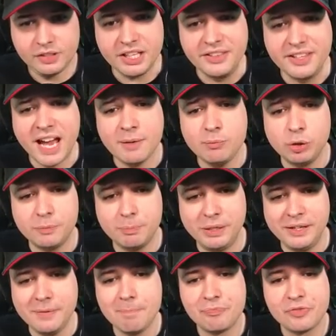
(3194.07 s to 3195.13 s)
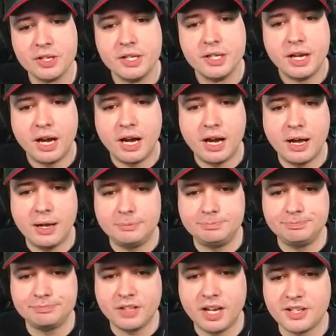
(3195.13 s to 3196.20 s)
That would be
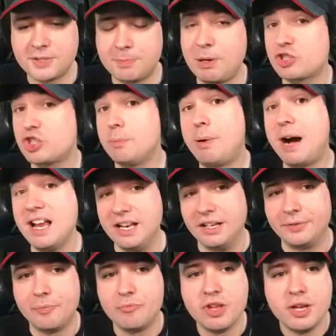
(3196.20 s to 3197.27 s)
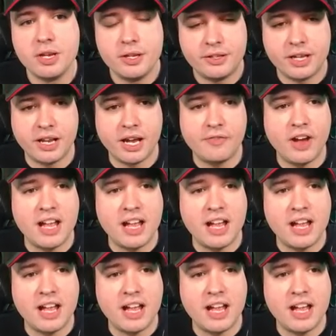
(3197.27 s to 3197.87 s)
a special pilot that I've